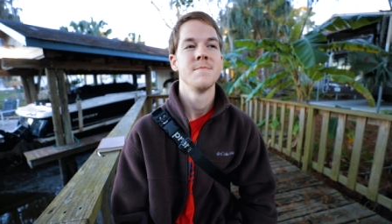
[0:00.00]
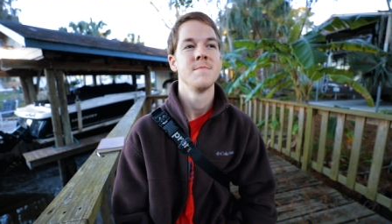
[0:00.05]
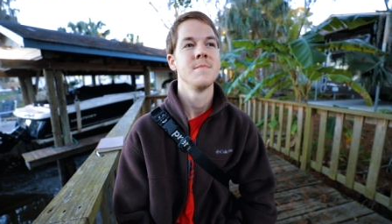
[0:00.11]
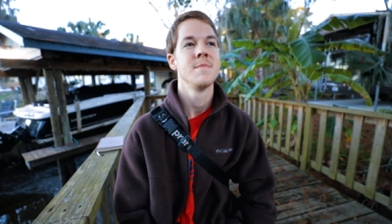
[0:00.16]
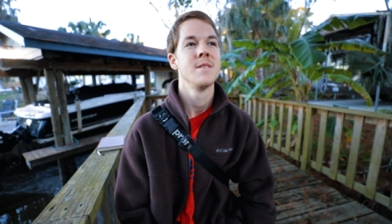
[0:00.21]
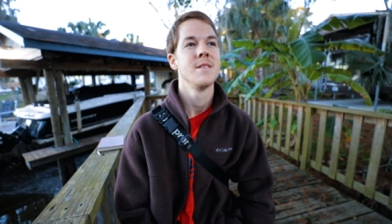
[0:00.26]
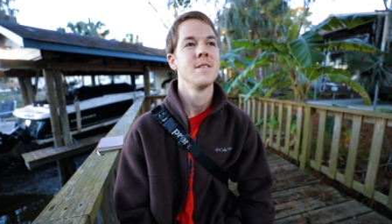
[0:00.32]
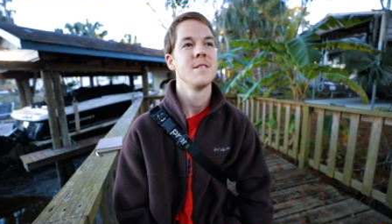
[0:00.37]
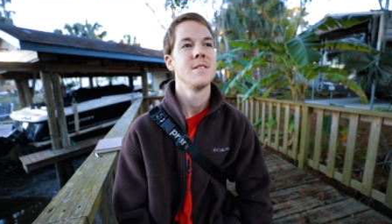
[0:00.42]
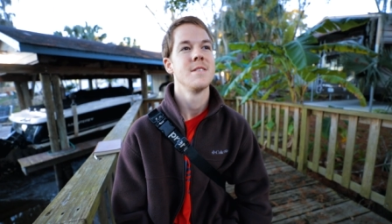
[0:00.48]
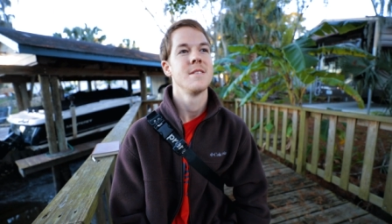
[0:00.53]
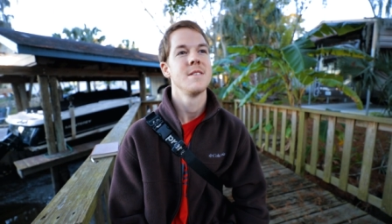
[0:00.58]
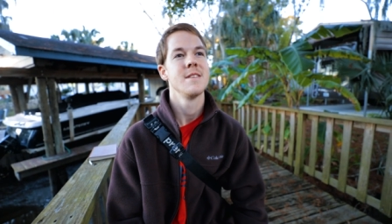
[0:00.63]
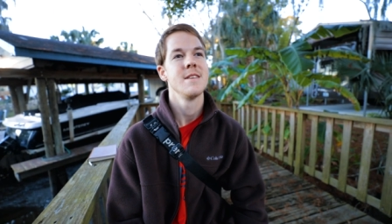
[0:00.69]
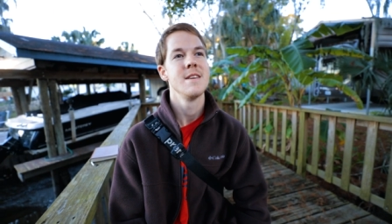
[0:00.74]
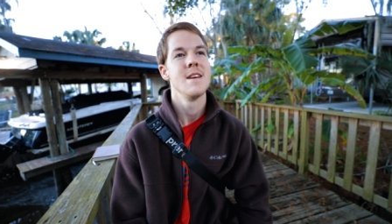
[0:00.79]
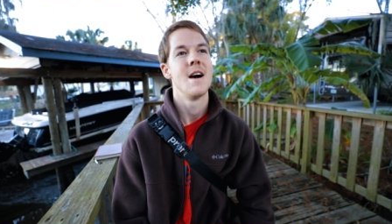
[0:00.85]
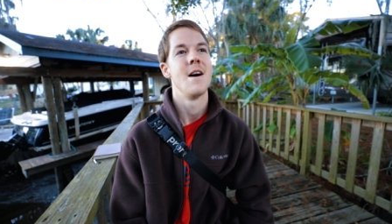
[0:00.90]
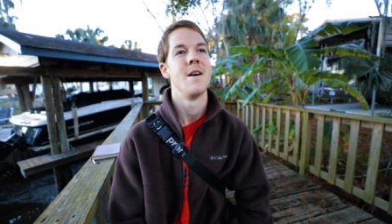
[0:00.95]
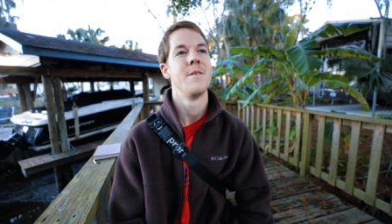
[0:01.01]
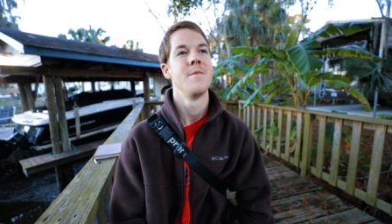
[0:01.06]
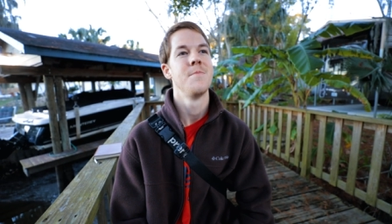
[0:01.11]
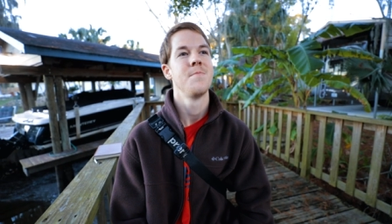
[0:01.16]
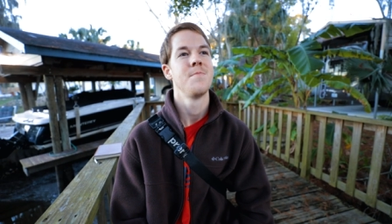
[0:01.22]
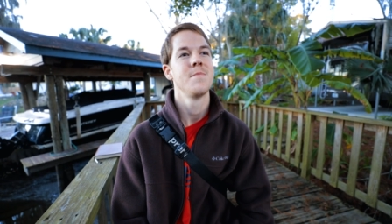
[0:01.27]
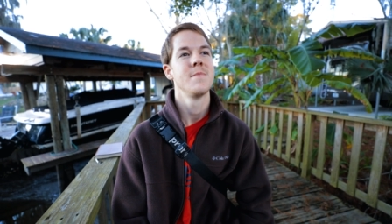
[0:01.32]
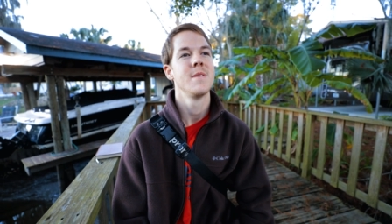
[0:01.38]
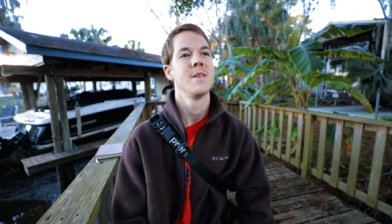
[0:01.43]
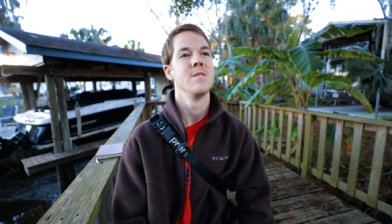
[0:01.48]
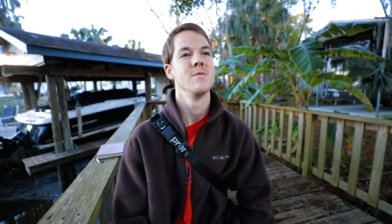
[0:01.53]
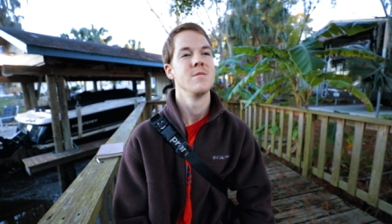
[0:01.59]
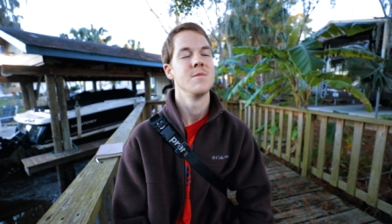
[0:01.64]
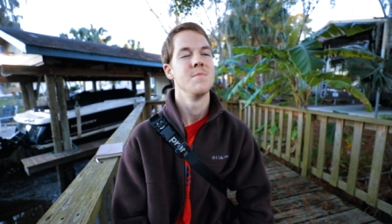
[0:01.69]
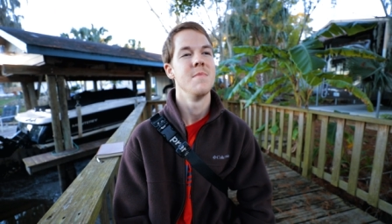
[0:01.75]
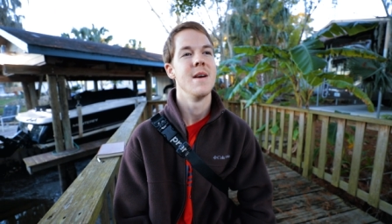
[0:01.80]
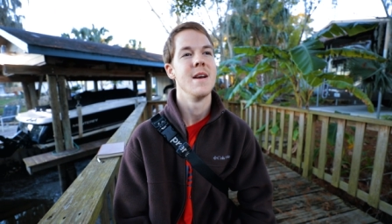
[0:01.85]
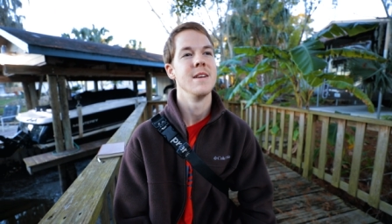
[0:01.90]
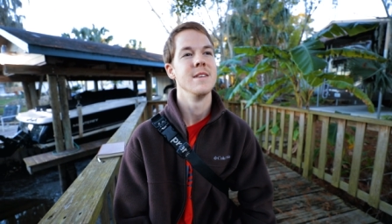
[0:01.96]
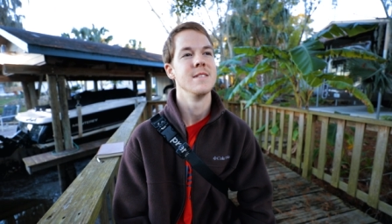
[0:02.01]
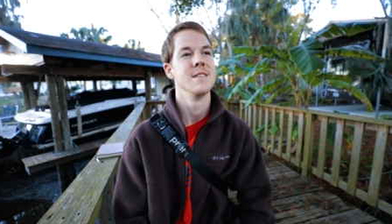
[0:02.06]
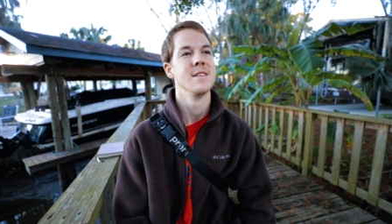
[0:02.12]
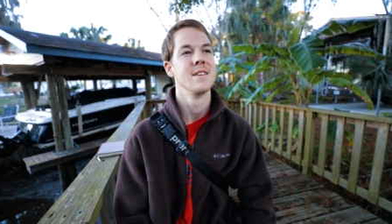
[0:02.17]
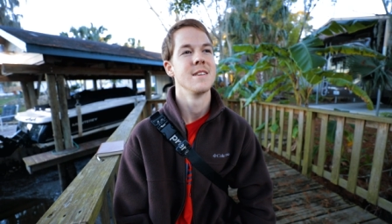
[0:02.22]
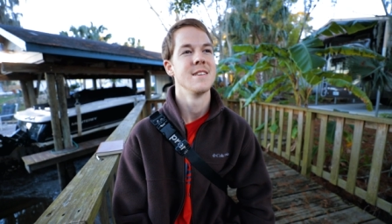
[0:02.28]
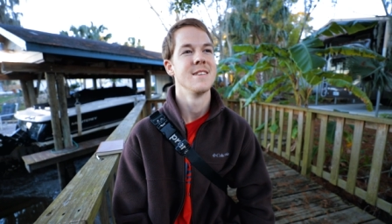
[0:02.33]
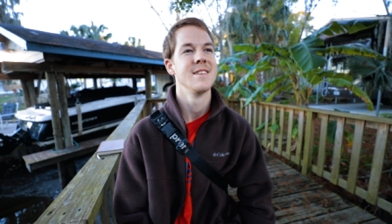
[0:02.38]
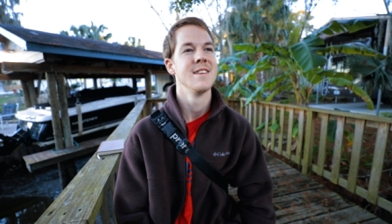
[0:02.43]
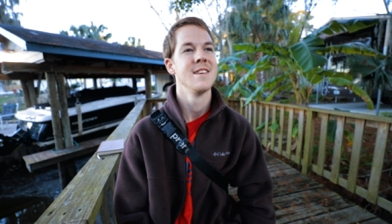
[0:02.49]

Wow. Yeah. It was amazing.